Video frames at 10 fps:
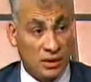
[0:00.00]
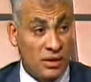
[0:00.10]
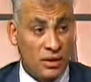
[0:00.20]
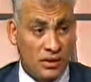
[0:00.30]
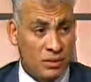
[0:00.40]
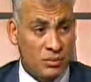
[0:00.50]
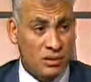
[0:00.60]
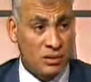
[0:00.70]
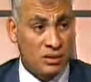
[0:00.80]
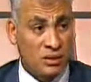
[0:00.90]
Really the
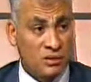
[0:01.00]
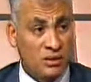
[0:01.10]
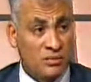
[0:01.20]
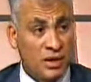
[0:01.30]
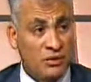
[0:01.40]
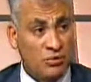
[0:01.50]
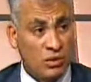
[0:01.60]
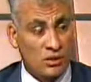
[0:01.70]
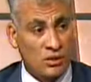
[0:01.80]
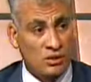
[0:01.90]
numbers is coming vague
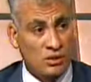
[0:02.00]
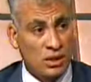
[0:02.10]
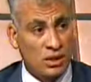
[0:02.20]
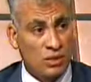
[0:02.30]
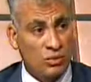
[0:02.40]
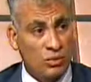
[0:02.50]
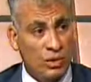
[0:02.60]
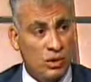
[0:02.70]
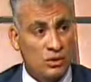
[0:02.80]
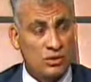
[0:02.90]
to us, and
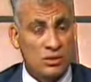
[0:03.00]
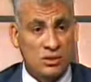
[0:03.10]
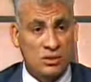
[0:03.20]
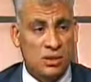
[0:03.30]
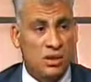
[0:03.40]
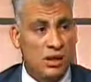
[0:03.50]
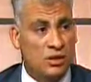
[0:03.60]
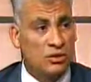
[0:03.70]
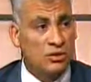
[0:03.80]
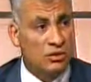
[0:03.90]
we cannot just stay
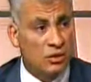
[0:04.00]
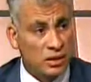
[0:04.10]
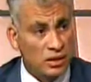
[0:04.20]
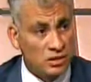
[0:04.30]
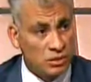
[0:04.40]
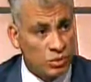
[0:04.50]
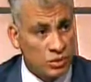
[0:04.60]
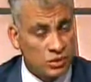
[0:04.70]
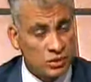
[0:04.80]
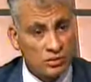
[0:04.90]
and continue like this
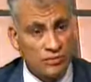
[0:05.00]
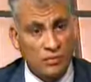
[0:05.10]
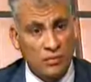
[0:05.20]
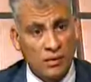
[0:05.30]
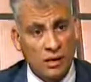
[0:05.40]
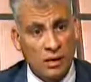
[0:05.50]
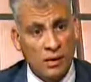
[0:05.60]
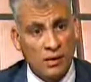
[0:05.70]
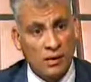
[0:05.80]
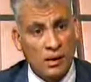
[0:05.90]
situation.
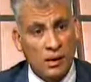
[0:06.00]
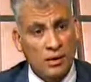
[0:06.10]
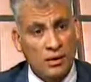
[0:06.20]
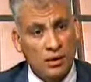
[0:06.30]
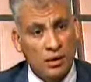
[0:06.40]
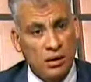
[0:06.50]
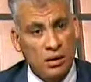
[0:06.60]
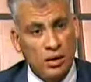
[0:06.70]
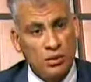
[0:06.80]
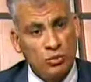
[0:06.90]
And
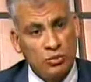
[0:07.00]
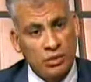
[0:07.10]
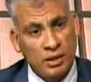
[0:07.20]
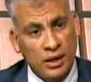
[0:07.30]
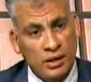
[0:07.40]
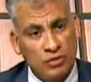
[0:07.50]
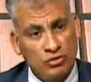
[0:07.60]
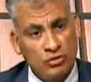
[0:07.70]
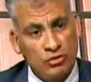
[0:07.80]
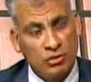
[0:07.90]
I would
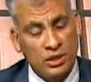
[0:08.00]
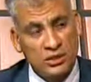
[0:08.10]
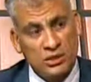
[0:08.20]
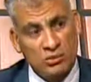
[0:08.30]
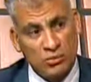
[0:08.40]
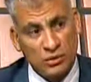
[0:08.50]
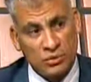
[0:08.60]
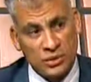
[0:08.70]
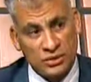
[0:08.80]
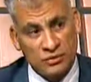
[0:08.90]
like to get some
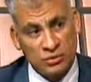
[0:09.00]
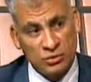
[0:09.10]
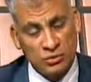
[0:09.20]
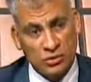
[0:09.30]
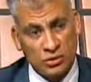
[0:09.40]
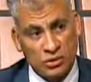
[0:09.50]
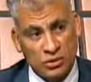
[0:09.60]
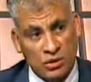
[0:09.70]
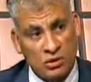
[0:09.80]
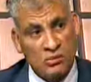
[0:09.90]
numbers for you,
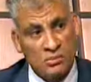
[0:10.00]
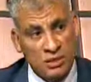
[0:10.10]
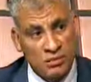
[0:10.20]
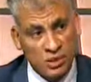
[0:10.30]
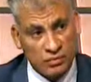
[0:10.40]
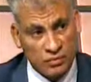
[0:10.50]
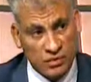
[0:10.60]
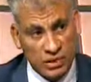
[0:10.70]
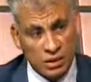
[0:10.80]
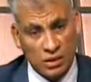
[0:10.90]
because also maybe
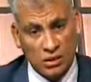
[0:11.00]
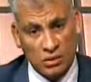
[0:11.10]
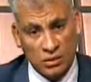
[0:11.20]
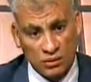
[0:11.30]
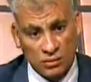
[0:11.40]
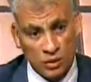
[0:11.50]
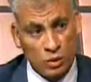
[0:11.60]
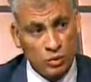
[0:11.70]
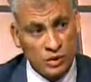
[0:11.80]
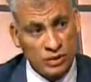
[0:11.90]
the all
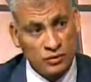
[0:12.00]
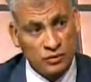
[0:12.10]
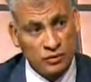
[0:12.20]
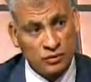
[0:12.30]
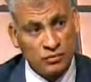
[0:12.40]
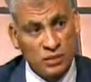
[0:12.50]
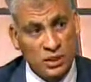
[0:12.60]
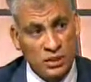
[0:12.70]
viewers in front of